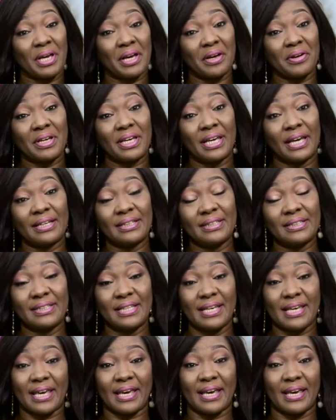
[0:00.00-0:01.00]
here again,
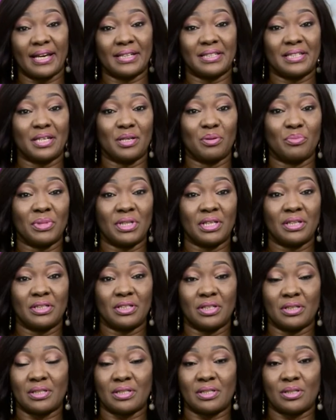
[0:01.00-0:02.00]
Nike Adeyemi,
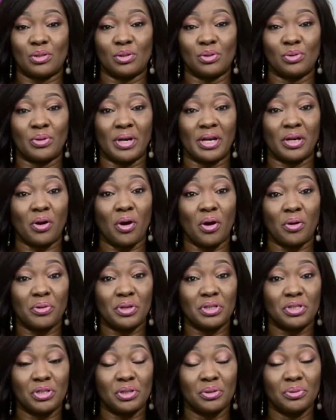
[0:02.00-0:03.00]
just to
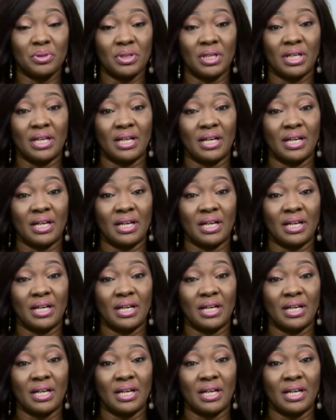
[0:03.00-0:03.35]
encourage you,